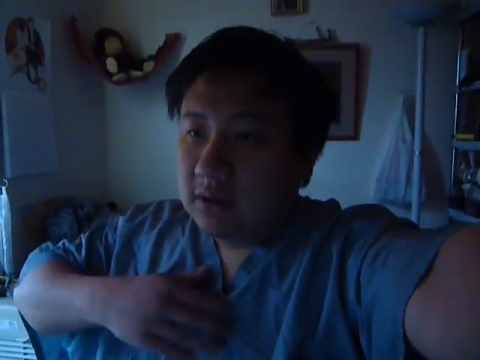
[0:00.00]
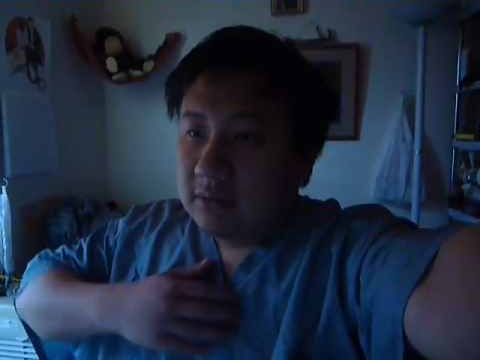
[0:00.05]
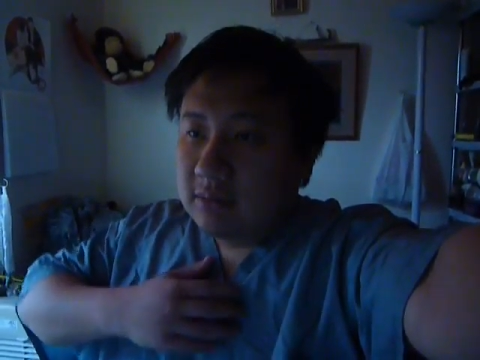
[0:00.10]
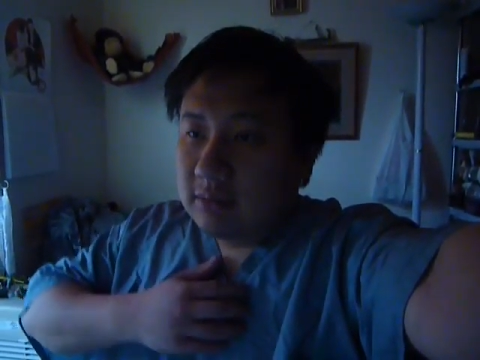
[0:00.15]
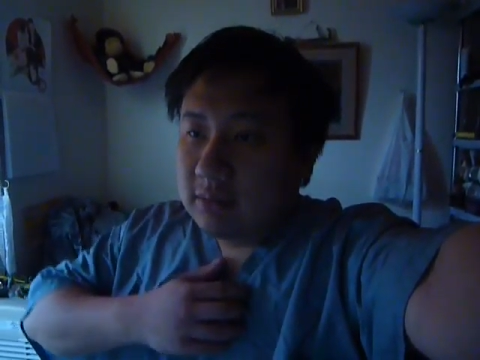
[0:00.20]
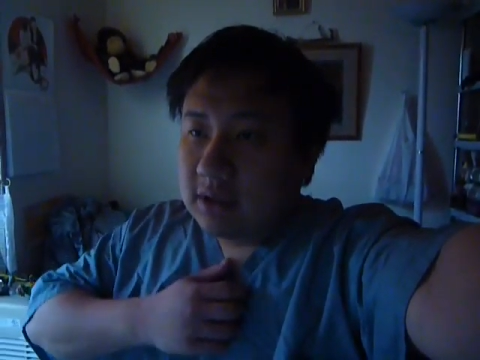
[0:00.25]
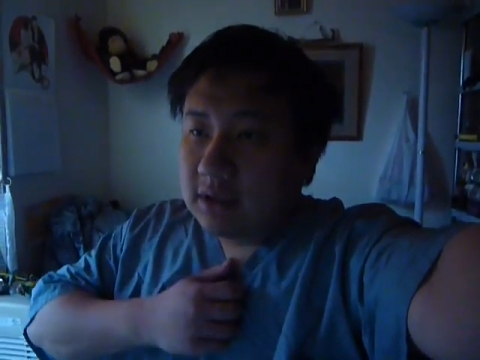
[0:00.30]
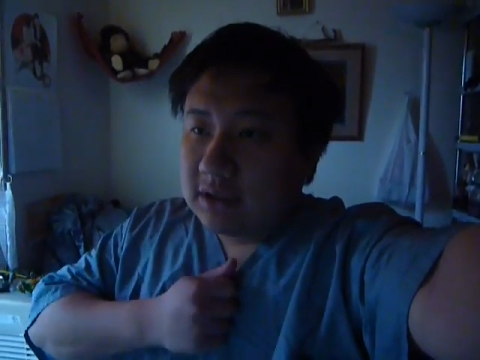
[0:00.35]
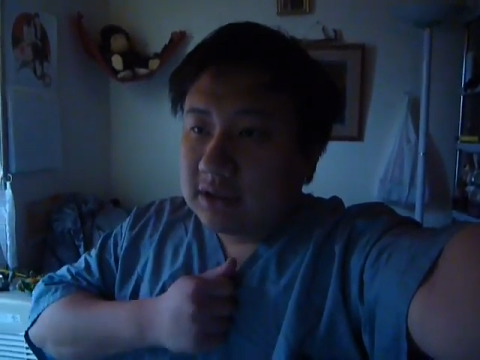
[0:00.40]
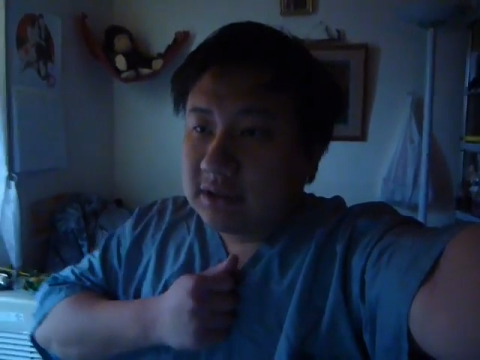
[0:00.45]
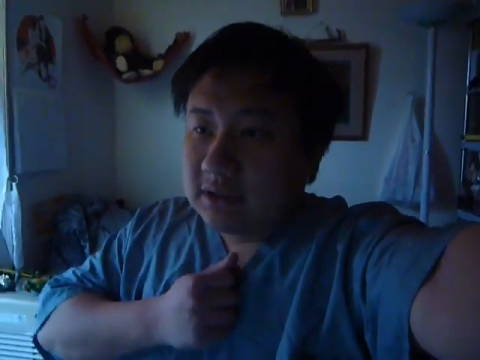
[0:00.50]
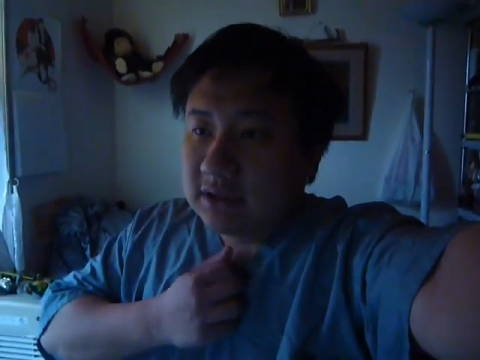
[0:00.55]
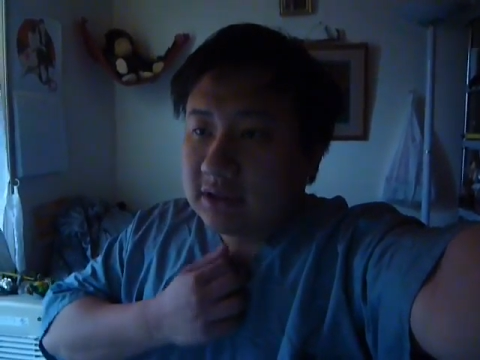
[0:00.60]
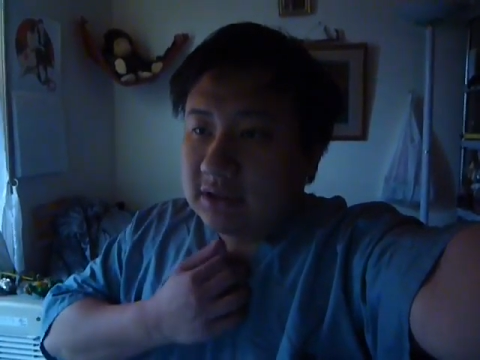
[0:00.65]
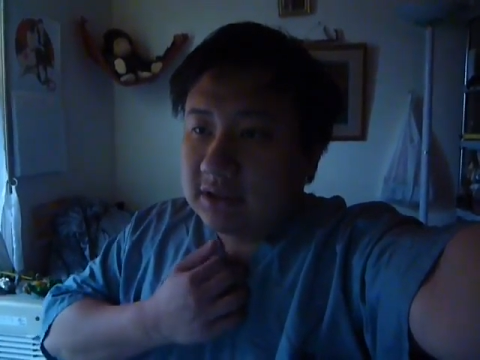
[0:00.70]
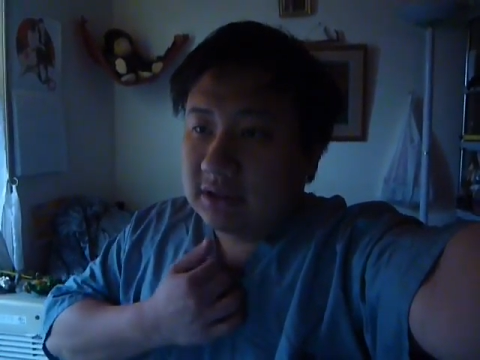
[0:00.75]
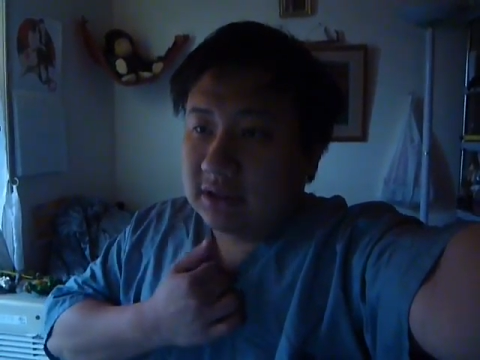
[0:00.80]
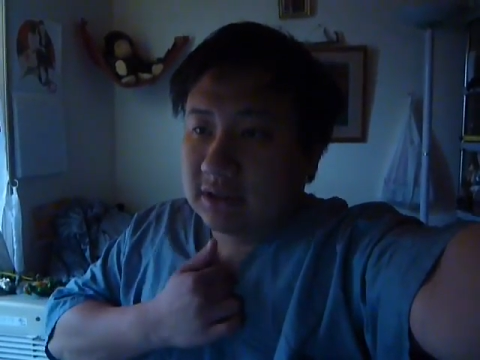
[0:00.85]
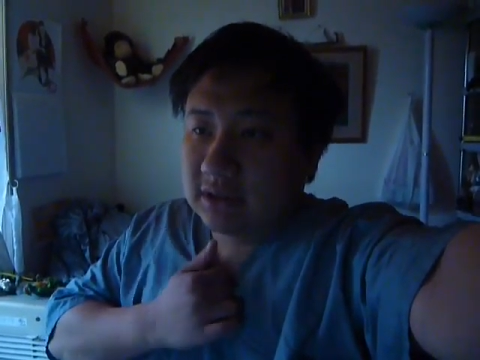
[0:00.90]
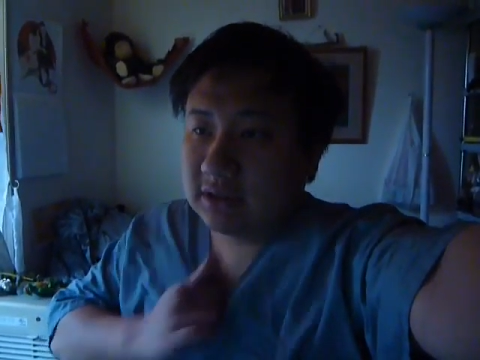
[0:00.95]
But
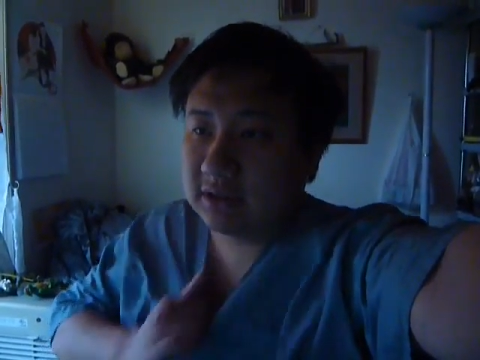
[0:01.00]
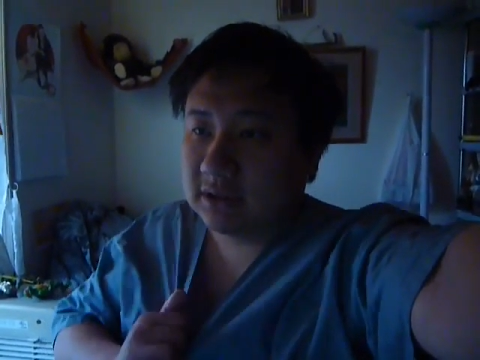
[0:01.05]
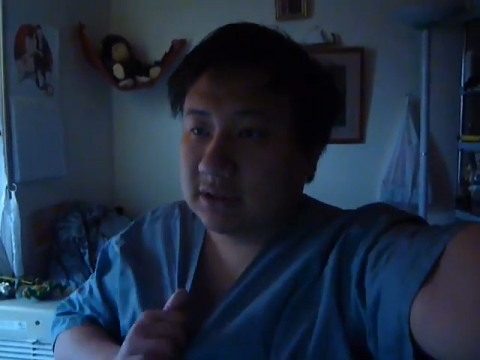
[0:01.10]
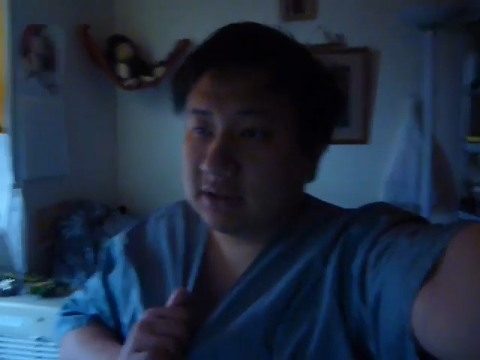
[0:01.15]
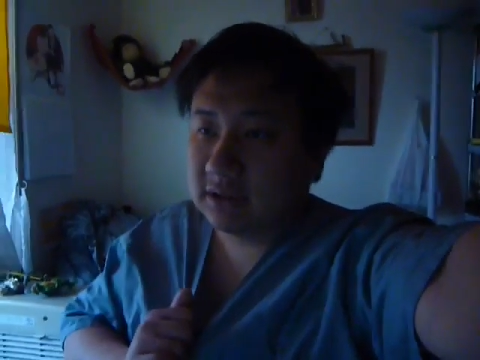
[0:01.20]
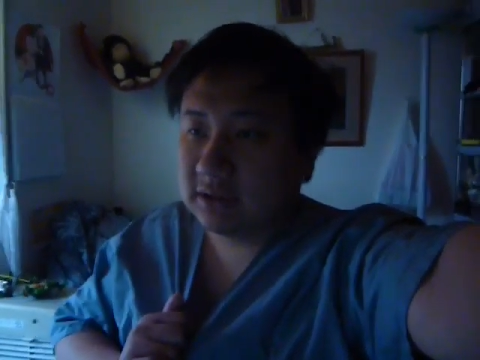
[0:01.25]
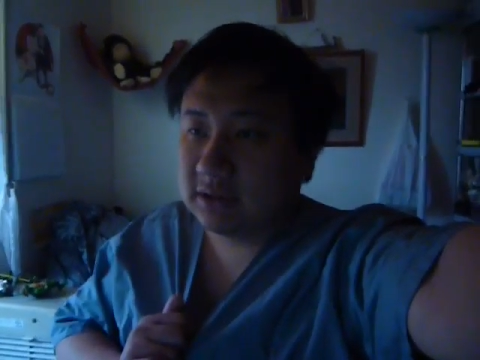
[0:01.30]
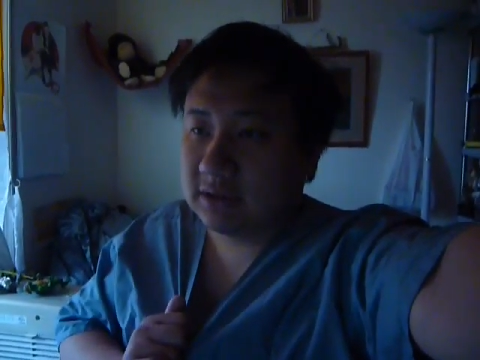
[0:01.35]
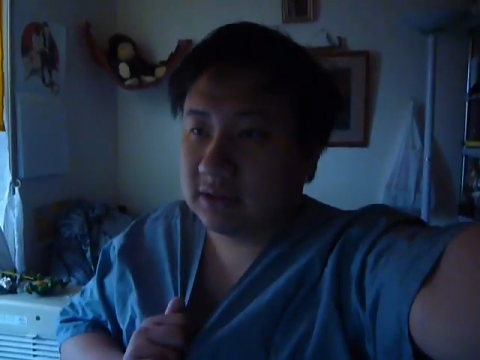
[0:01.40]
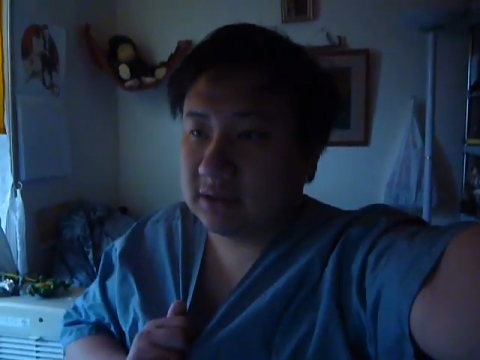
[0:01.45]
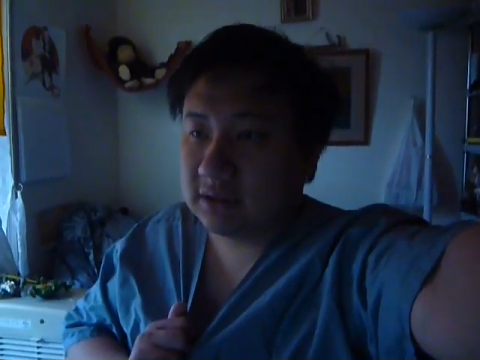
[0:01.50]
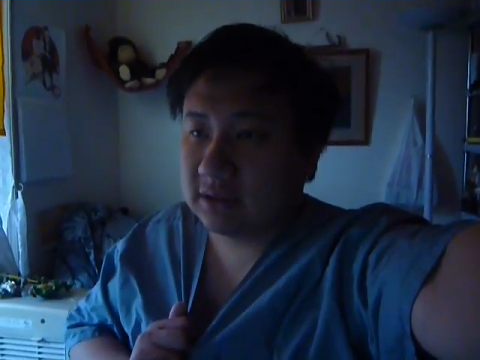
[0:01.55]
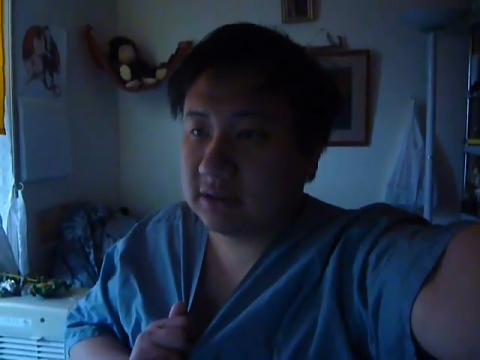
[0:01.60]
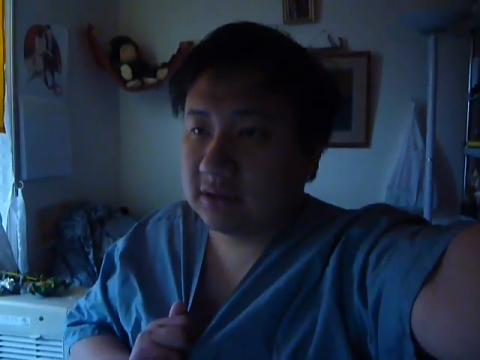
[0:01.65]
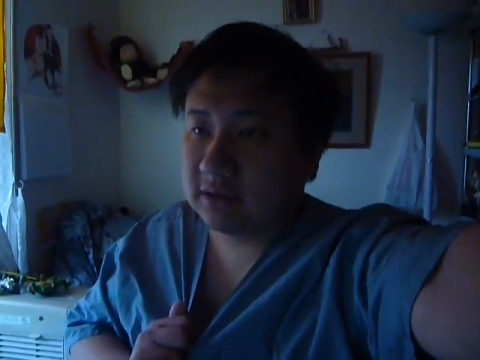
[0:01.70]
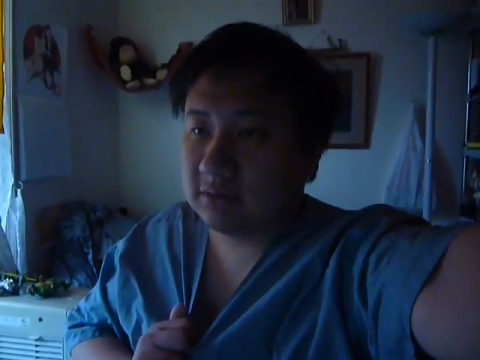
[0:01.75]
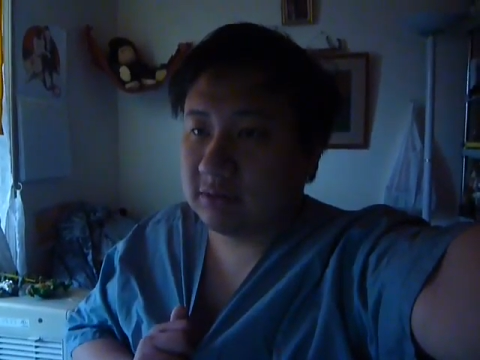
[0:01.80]
uh,